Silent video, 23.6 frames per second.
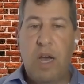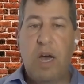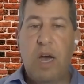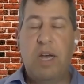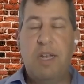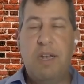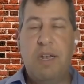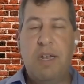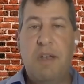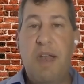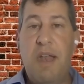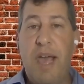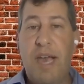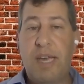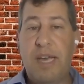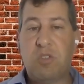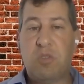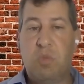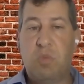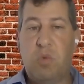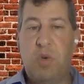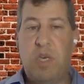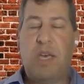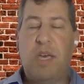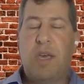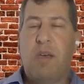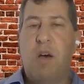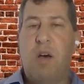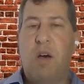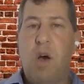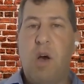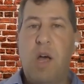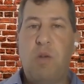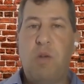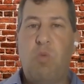Next week
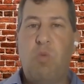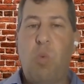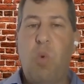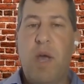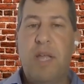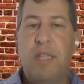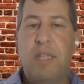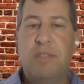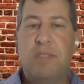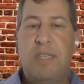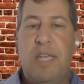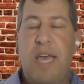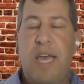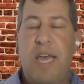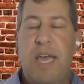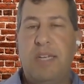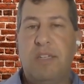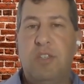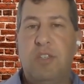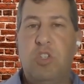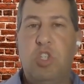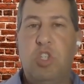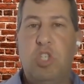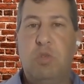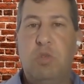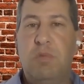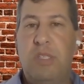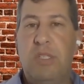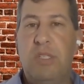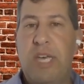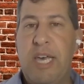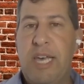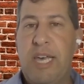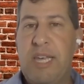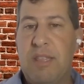on Wednesday, June
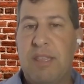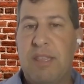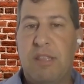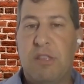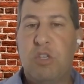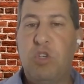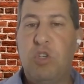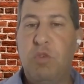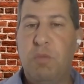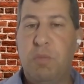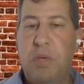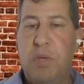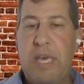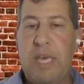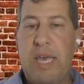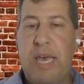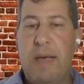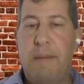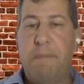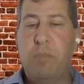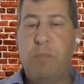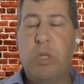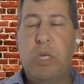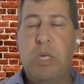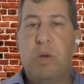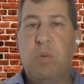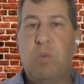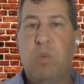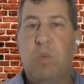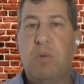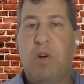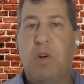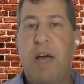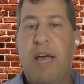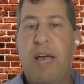10th, 2 p.m.,
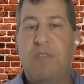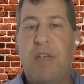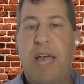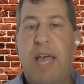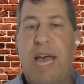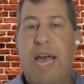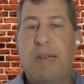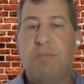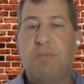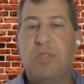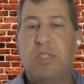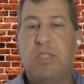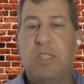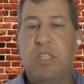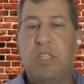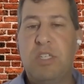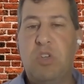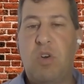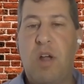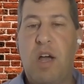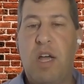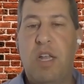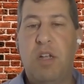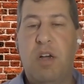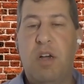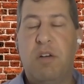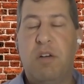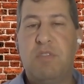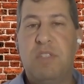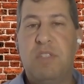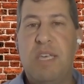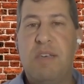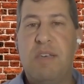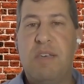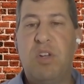we will have Adam Citron
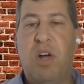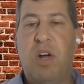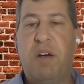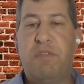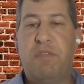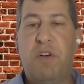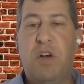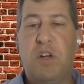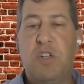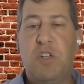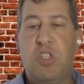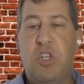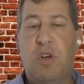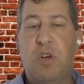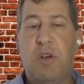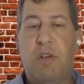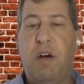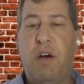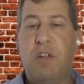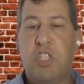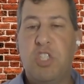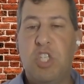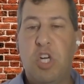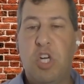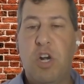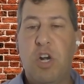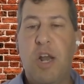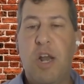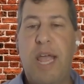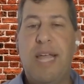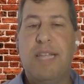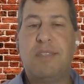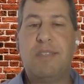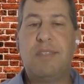of Davidoff Hutcher and